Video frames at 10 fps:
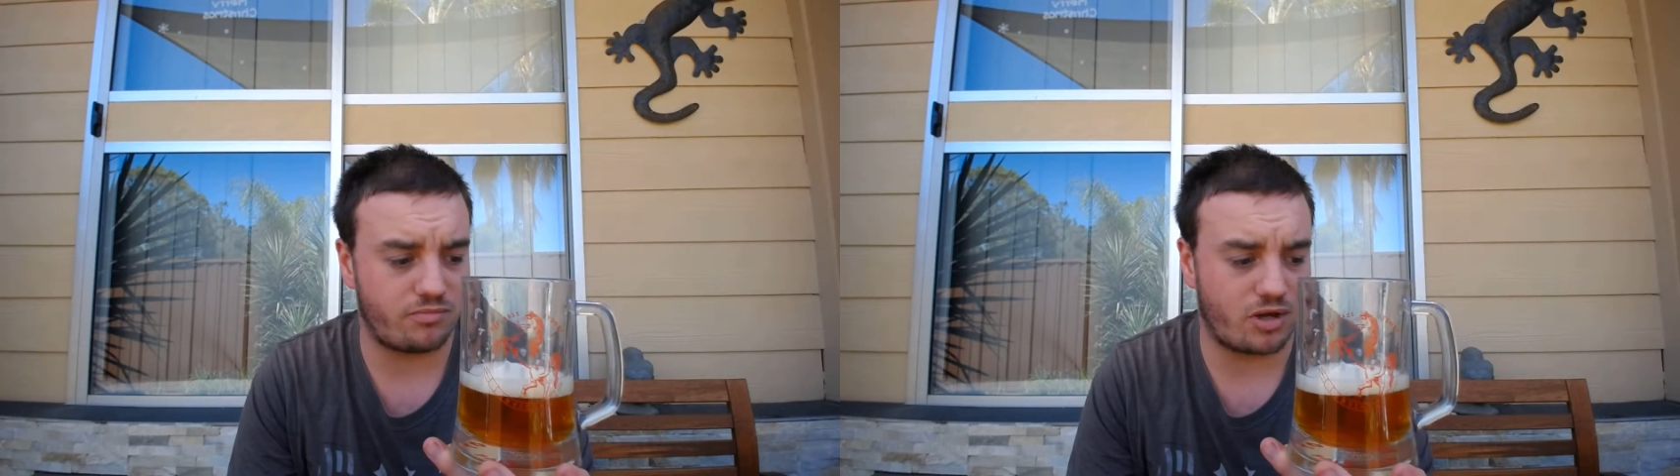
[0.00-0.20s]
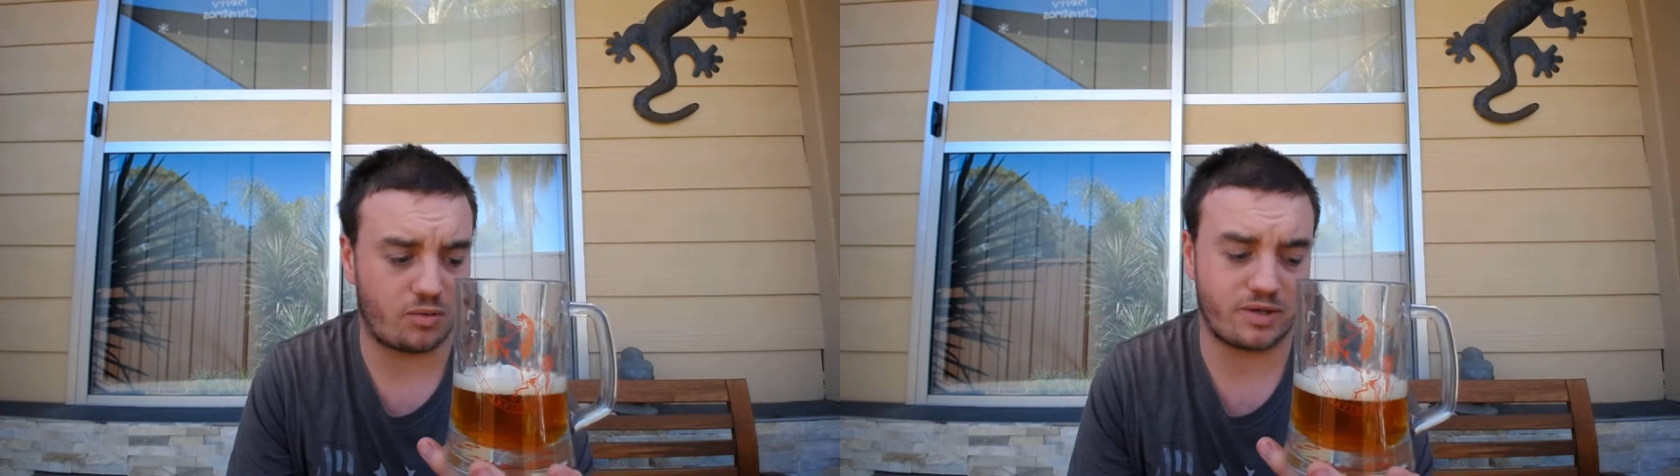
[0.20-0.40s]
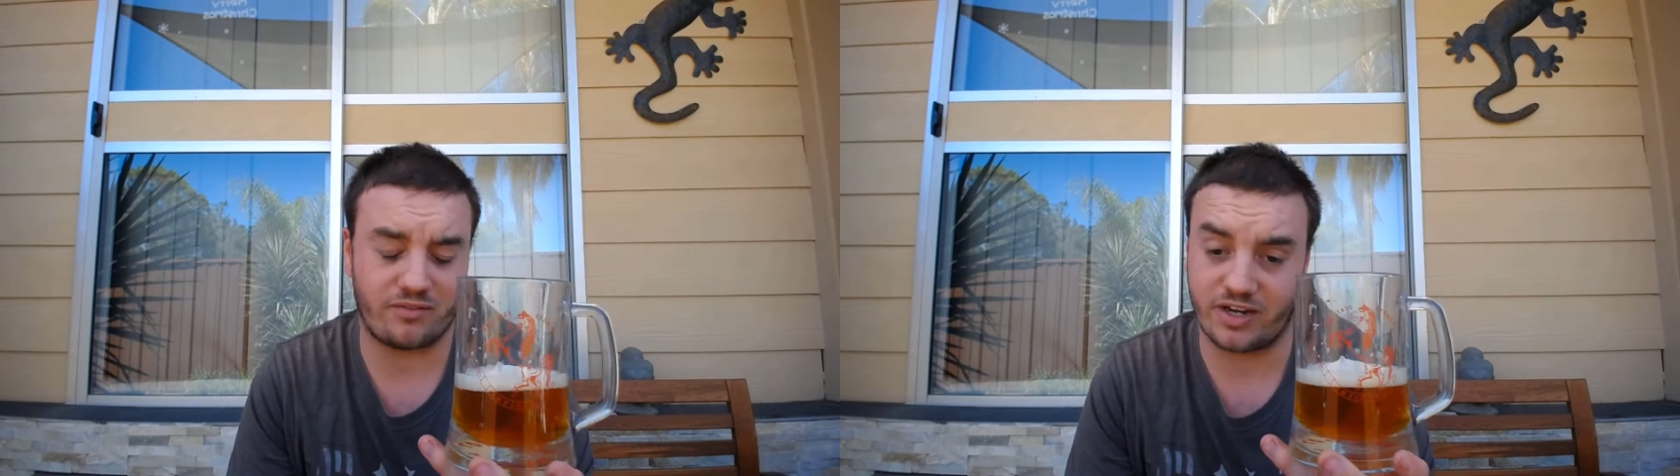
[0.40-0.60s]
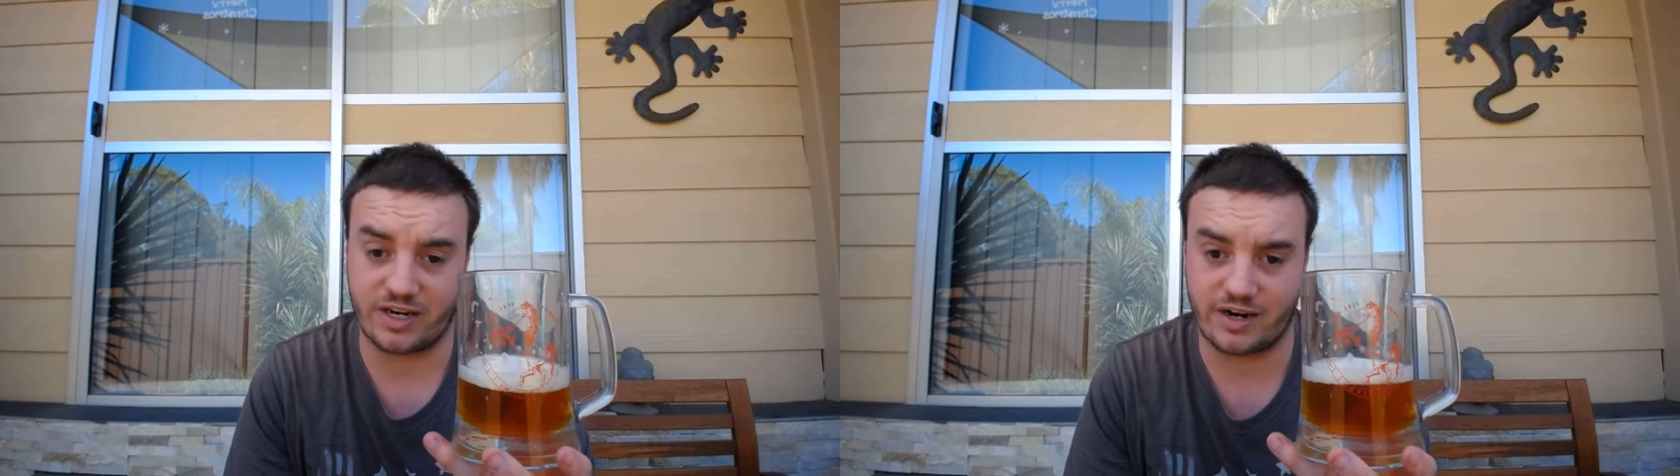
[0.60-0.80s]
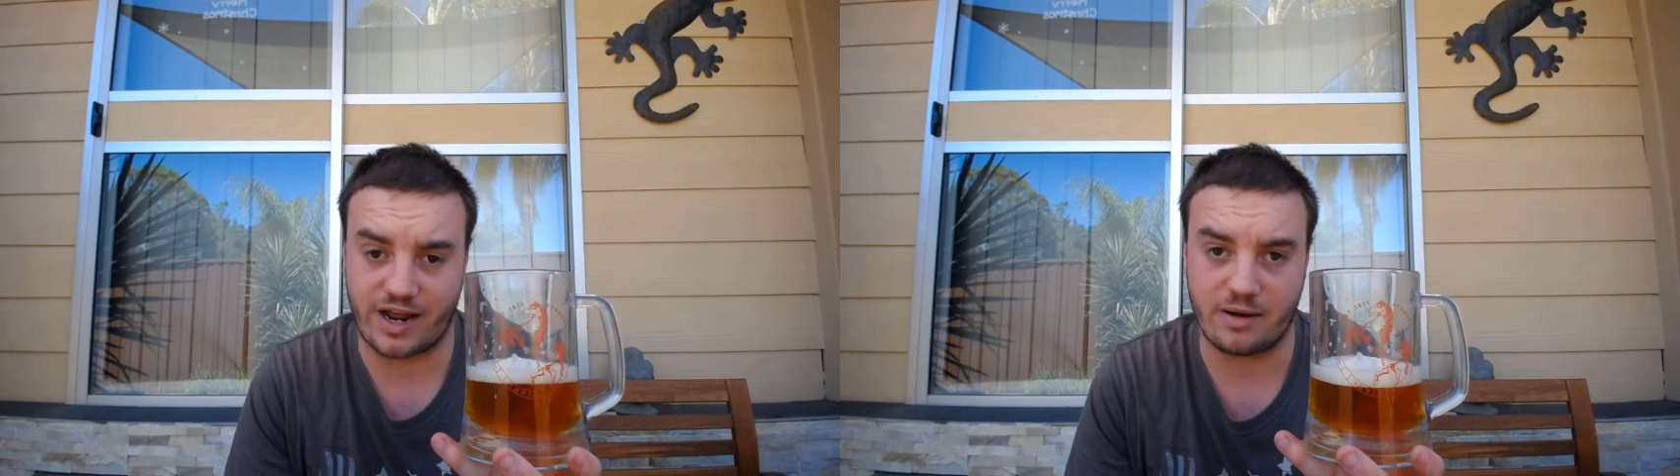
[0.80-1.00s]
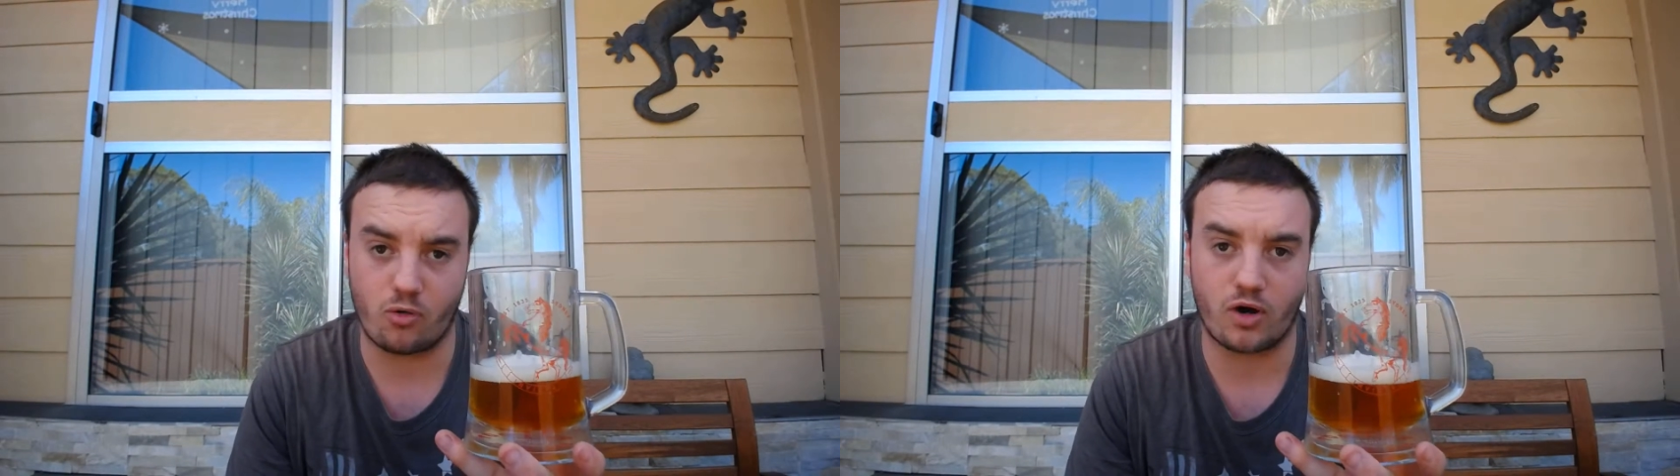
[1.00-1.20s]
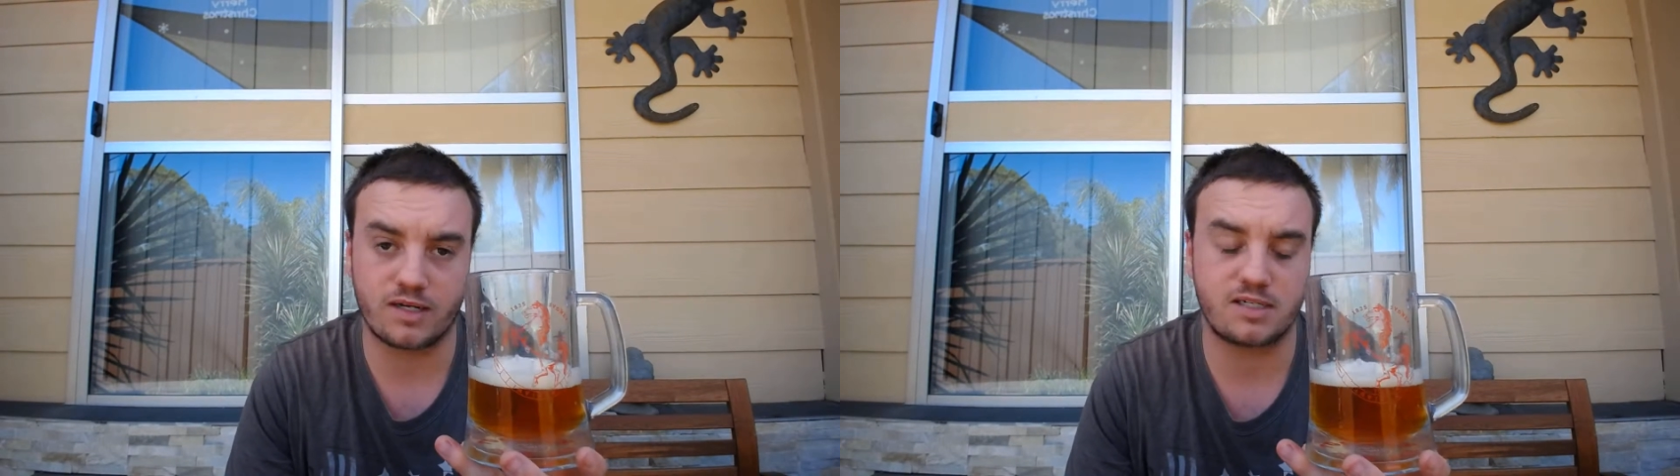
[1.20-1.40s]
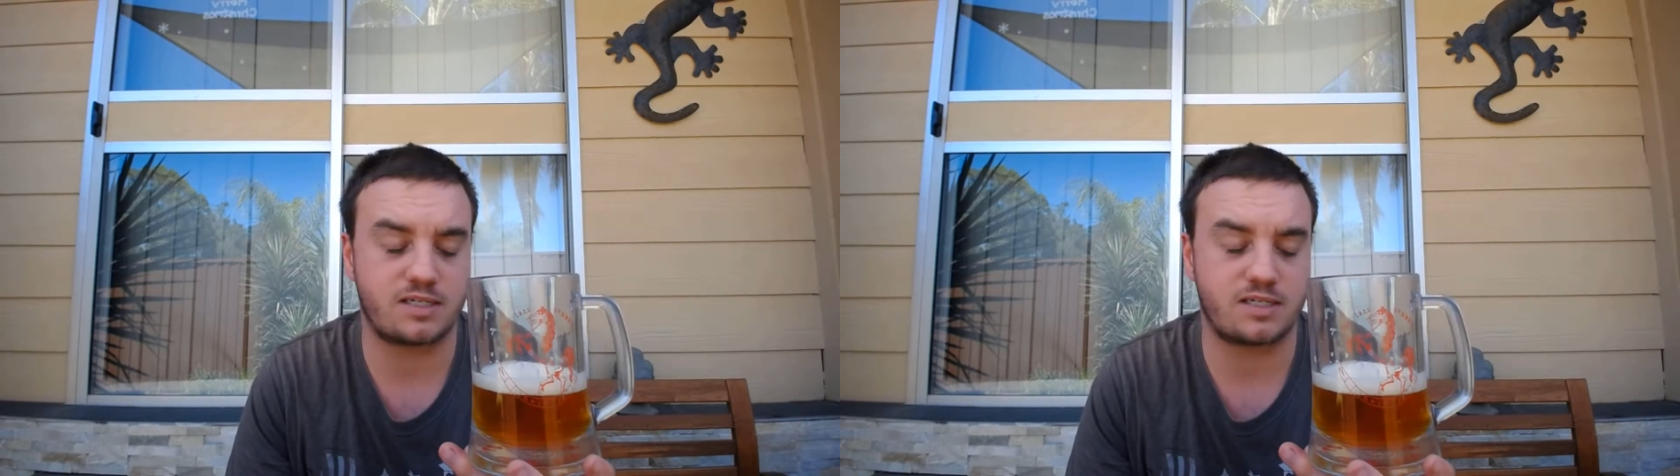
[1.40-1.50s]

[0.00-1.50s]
I'm giving it an A-.